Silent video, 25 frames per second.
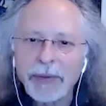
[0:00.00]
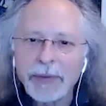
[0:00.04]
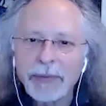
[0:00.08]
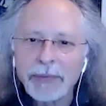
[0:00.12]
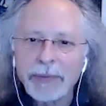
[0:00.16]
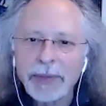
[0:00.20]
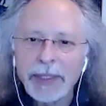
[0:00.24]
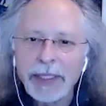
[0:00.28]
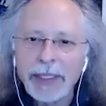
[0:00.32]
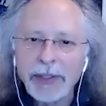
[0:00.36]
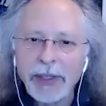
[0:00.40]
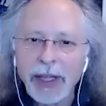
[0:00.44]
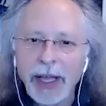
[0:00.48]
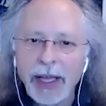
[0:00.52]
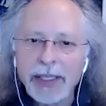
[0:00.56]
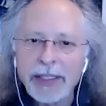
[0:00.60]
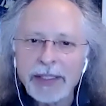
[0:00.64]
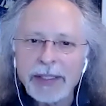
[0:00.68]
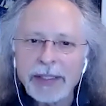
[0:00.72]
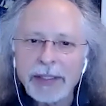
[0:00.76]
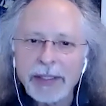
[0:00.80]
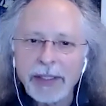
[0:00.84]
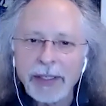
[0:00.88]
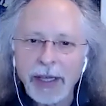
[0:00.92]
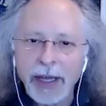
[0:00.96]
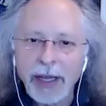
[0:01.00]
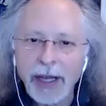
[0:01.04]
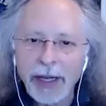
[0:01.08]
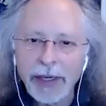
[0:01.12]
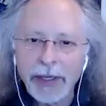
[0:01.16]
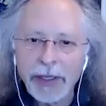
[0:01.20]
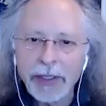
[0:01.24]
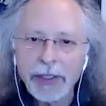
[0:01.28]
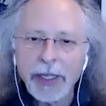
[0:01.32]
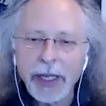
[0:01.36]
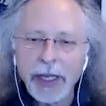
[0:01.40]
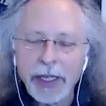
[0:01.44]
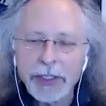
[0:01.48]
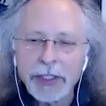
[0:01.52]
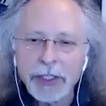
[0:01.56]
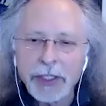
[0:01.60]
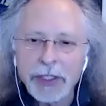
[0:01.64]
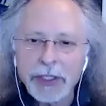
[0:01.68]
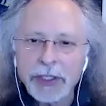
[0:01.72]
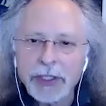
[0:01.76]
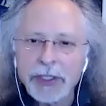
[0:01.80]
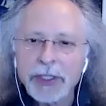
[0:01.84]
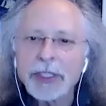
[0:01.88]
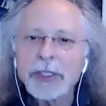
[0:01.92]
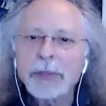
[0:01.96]
realized higher
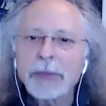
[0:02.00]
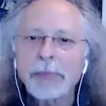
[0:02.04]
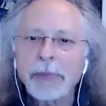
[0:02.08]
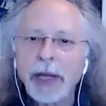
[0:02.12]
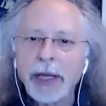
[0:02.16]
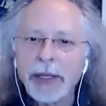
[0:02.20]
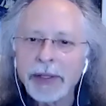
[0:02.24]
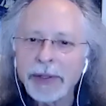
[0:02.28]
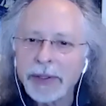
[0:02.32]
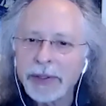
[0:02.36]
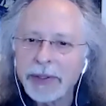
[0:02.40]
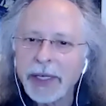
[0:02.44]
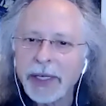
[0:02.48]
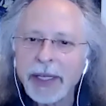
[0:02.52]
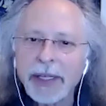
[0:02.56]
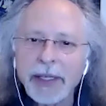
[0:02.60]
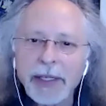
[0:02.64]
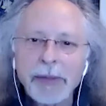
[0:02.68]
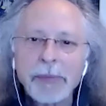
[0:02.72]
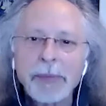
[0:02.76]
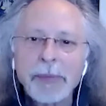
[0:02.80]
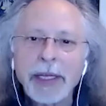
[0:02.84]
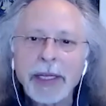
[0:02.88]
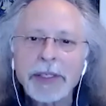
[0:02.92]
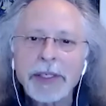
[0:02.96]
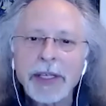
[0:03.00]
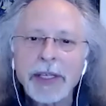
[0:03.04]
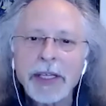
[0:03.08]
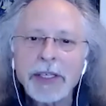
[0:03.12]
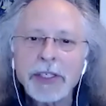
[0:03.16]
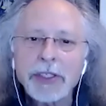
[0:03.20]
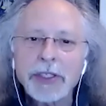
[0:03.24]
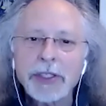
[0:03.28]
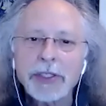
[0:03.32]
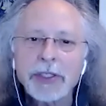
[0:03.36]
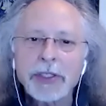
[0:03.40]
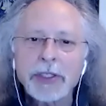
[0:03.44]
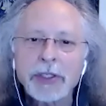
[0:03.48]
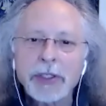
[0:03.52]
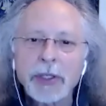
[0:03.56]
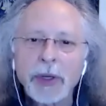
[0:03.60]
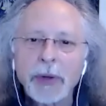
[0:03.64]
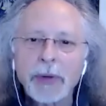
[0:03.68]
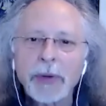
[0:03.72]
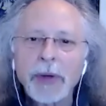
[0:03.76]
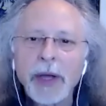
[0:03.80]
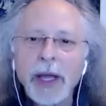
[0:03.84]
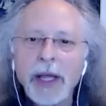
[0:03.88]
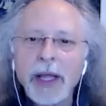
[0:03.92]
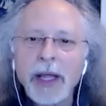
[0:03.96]
consciousness by their daily meditations.
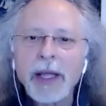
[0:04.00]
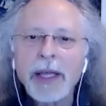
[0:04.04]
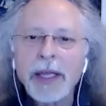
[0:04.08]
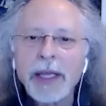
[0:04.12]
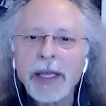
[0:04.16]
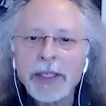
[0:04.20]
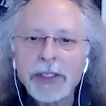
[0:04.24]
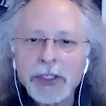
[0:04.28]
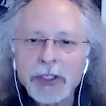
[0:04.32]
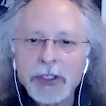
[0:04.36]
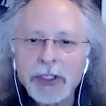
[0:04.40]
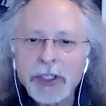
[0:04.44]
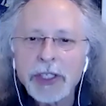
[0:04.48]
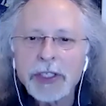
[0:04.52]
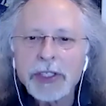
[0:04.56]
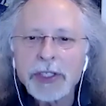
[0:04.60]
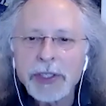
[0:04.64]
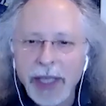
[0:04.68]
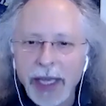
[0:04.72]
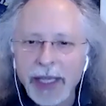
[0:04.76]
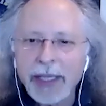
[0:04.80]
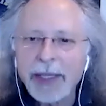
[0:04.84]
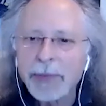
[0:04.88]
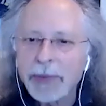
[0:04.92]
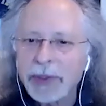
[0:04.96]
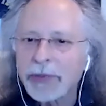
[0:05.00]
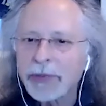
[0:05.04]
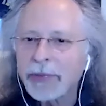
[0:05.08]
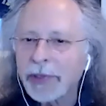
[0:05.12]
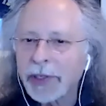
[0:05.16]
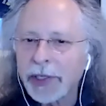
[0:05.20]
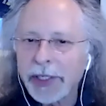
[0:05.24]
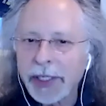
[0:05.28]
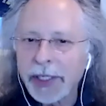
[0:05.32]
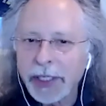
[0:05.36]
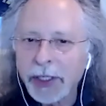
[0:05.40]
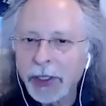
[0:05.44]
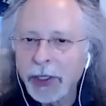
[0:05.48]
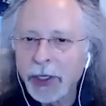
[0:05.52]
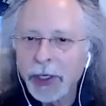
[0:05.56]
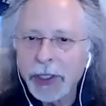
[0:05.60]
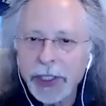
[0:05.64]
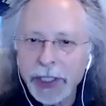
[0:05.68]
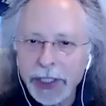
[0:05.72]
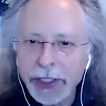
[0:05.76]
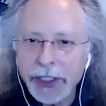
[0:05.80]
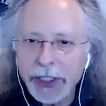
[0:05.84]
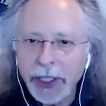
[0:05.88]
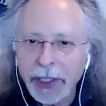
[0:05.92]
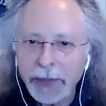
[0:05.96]
So it's just that he was very
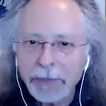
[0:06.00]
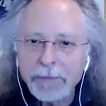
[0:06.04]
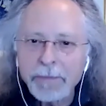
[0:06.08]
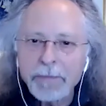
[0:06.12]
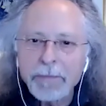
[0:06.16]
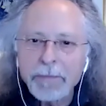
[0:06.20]
encouraging.